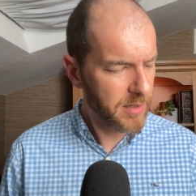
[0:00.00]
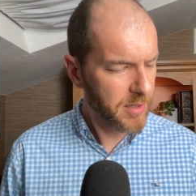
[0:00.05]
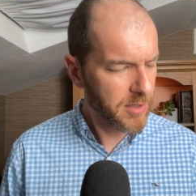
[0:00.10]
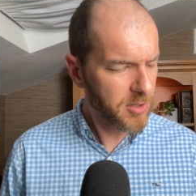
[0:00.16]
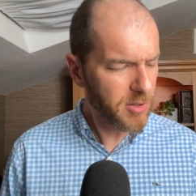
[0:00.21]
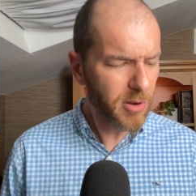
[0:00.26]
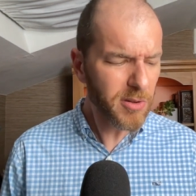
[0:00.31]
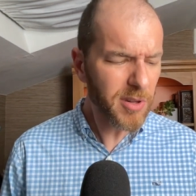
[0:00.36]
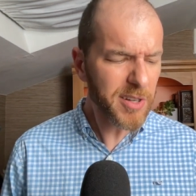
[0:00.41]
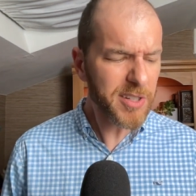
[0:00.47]

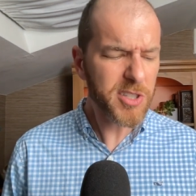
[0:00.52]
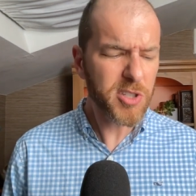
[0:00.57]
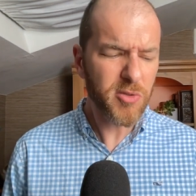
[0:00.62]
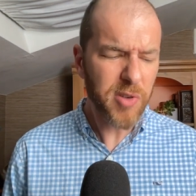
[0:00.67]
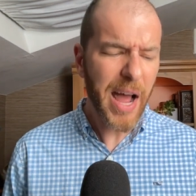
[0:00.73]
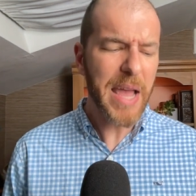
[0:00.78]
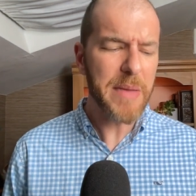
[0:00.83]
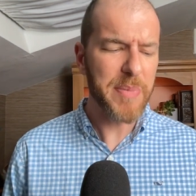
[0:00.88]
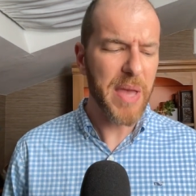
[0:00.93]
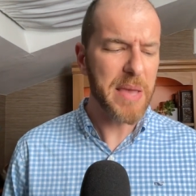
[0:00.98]
You're a lot of
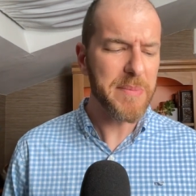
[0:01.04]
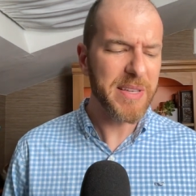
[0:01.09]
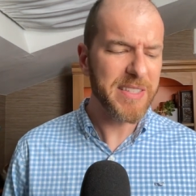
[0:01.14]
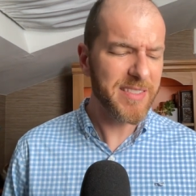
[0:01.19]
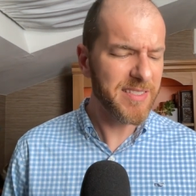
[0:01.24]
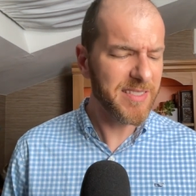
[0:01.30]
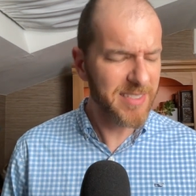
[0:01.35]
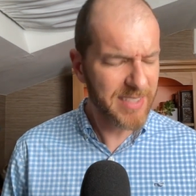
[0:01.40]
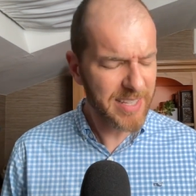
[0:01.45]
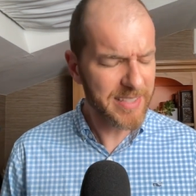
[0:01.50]
crybabies
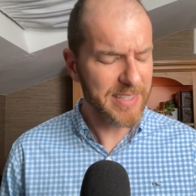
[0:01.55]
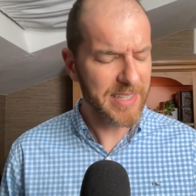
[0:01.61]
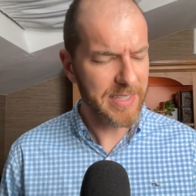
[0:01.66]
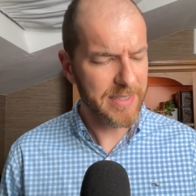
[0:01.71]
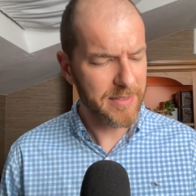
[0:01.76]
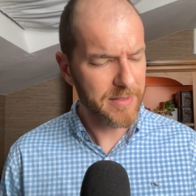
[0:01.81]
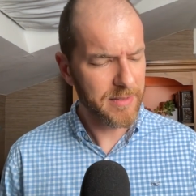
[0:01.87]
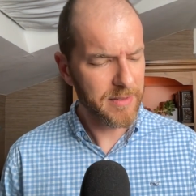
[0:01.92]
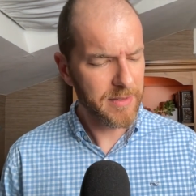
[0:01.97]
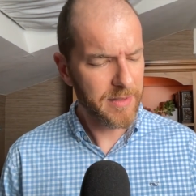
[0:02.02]
and
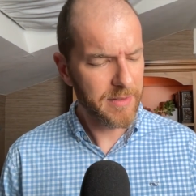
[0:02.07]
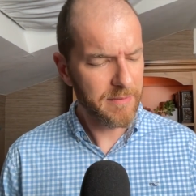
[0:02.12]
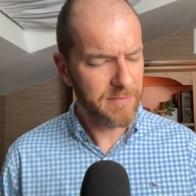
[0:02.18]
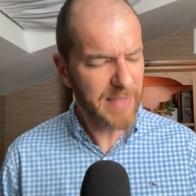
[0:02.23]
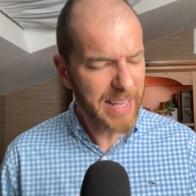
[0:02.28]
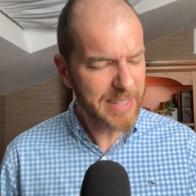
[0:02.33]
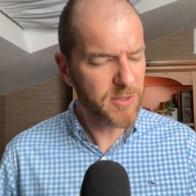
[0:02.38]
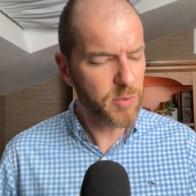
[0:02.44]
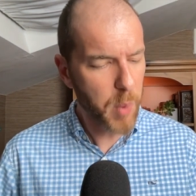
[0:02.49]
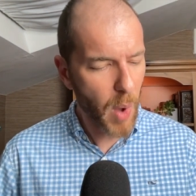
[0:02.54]
sissies.
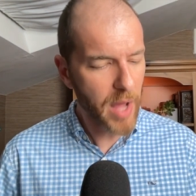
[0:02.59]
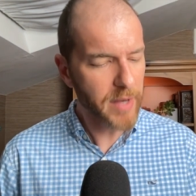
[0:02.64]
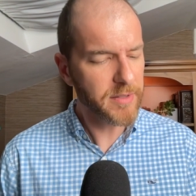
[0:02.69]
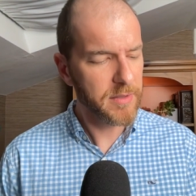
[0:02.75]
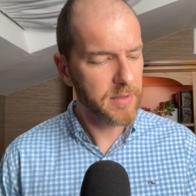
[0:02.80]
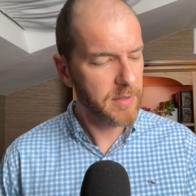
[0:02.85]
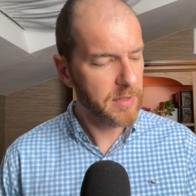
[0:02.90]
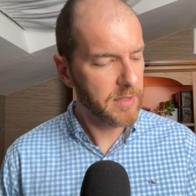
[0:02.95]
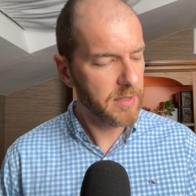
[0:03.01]
That's what.